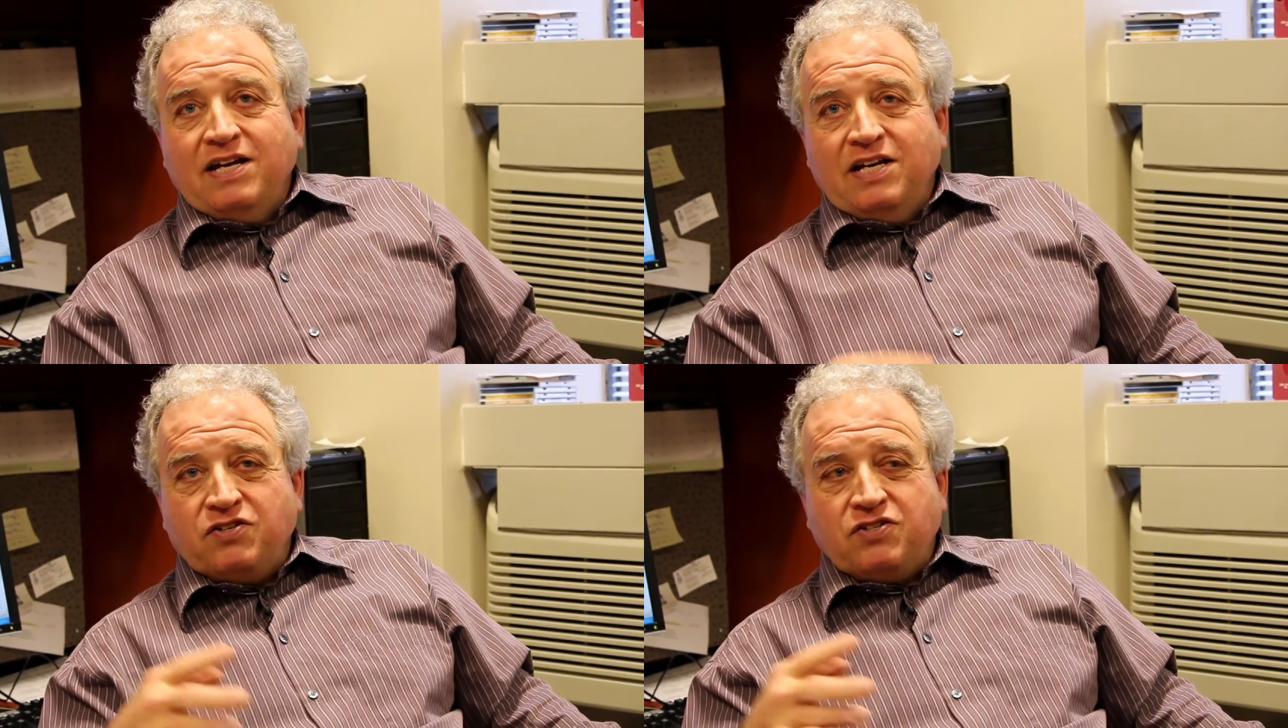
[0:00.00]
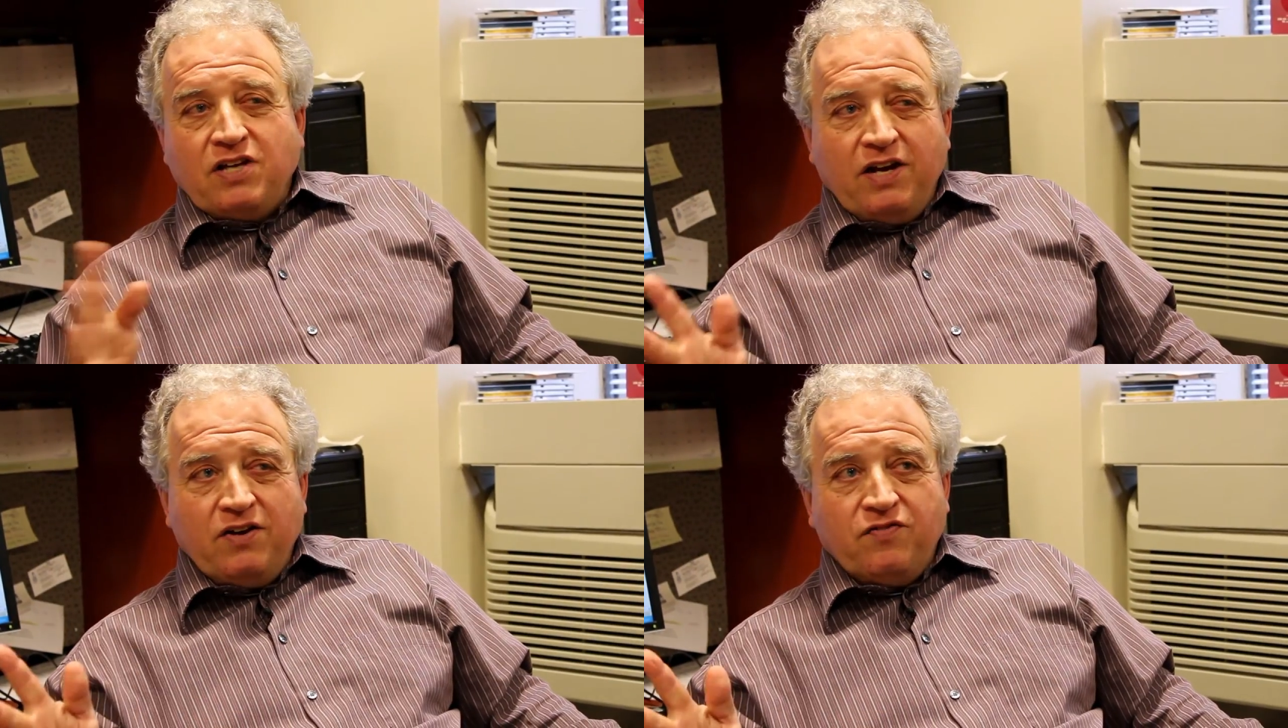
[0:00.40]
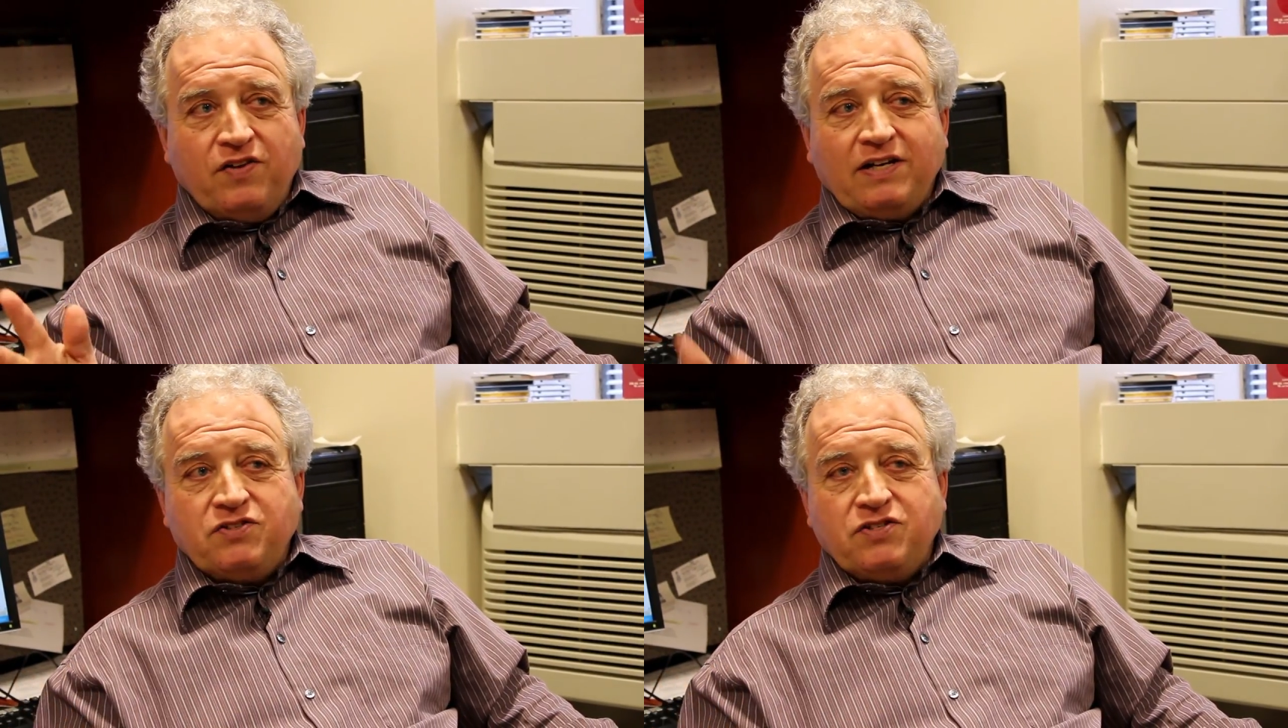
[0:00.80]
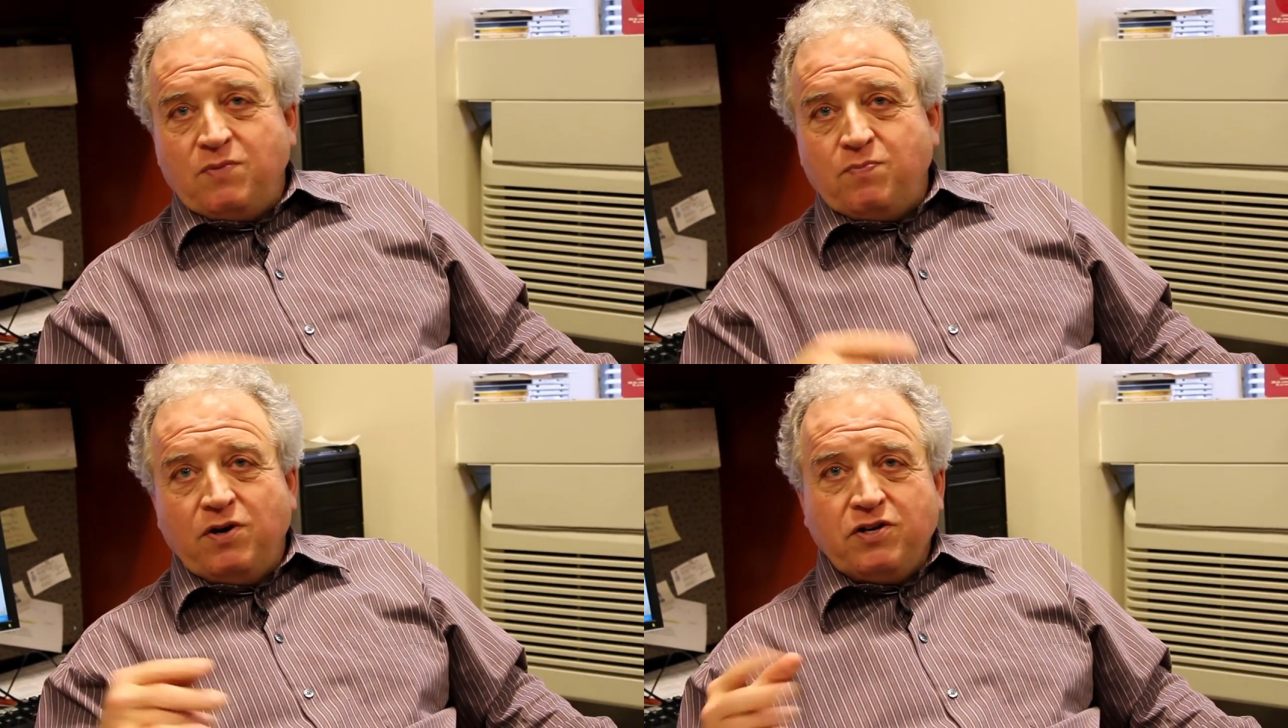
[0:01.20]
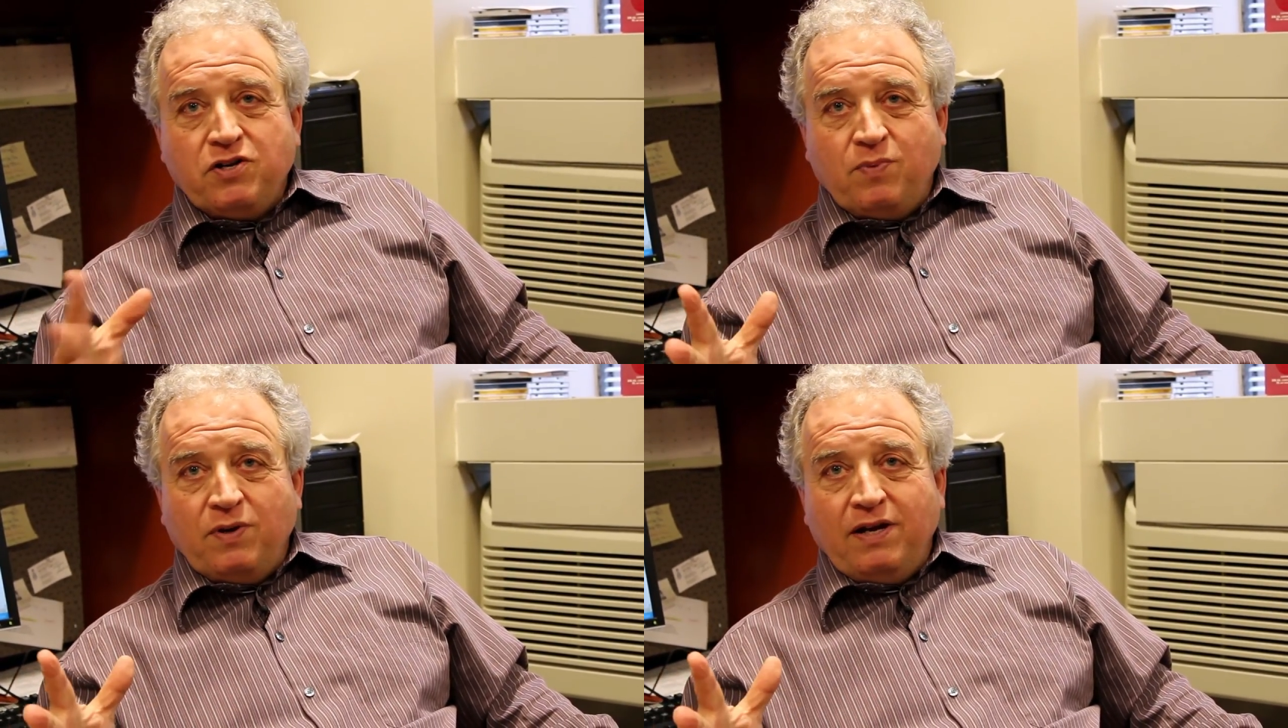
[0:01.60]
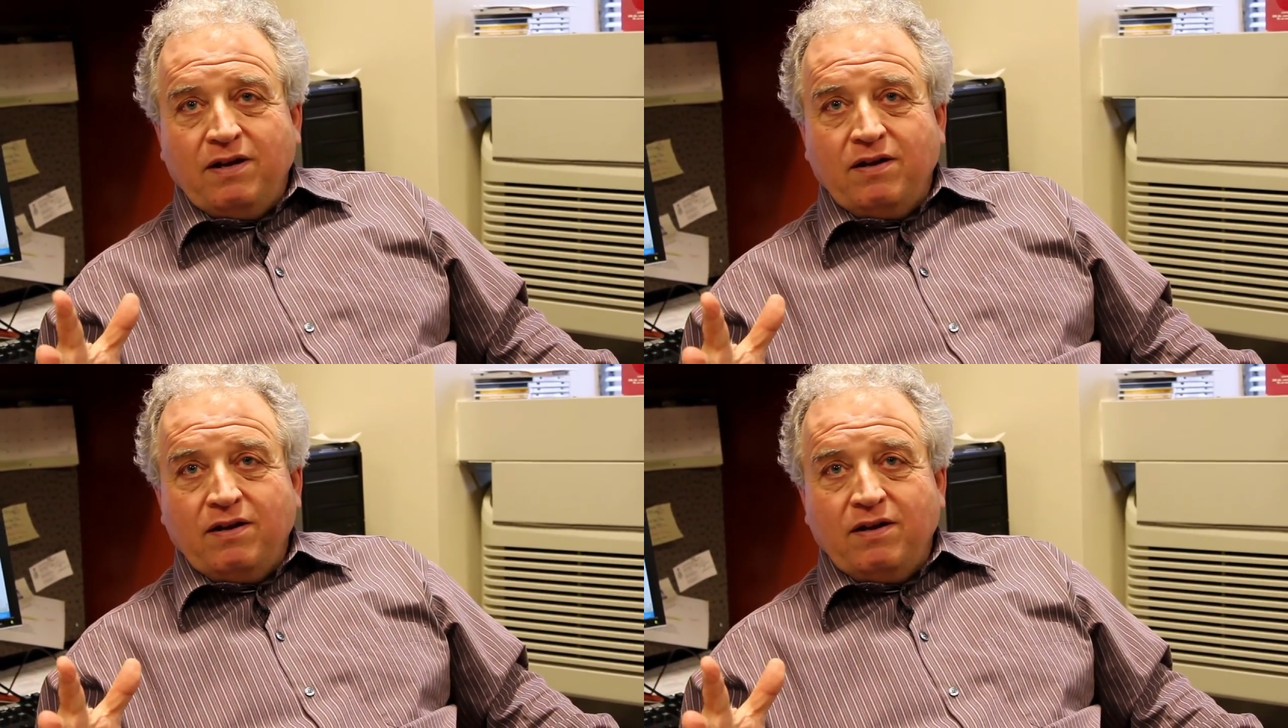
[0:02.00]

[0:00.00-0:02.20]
It's a side effect. It's not part of your plan.